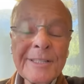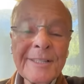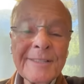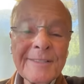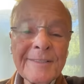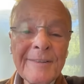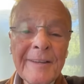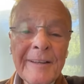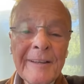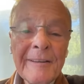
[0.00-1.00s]
So
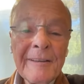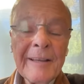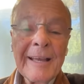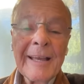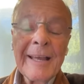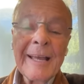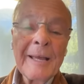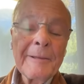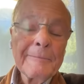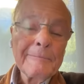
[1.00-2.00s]
they create
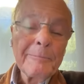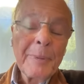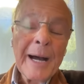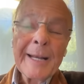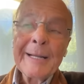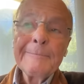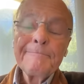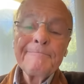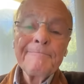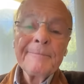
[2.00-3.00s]
things, they
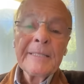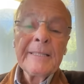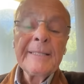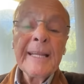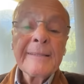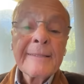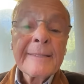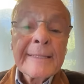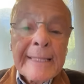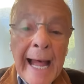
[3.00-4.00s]
invent
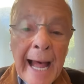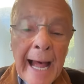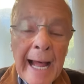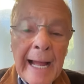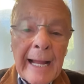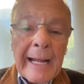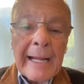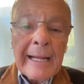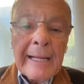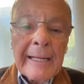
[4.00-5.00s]
things
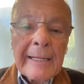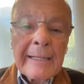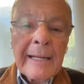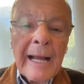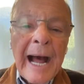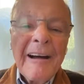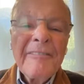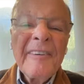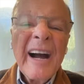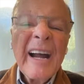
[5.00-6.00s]
to
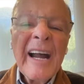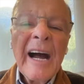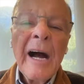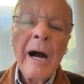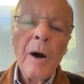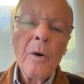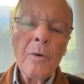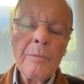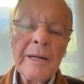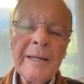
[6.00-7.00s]
try
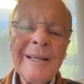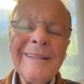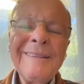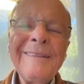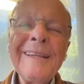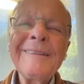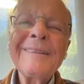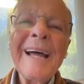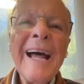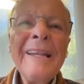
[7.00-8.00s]

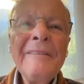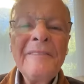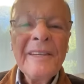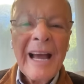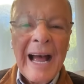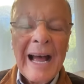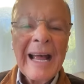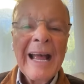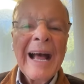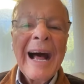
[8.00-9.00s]
and comfort their
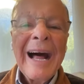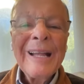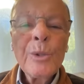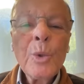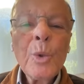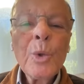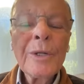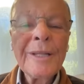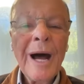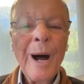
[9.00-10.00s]
soul. They
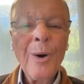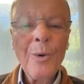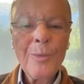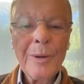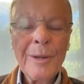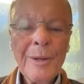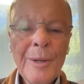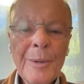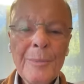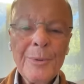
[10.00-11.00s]
try to
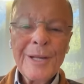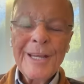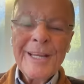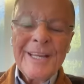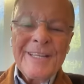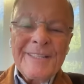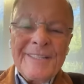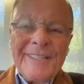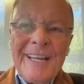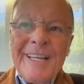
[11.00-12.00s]
alleviate the
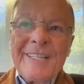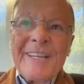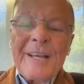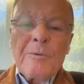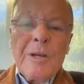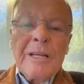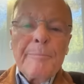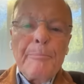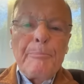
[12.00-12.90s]
pain of their soul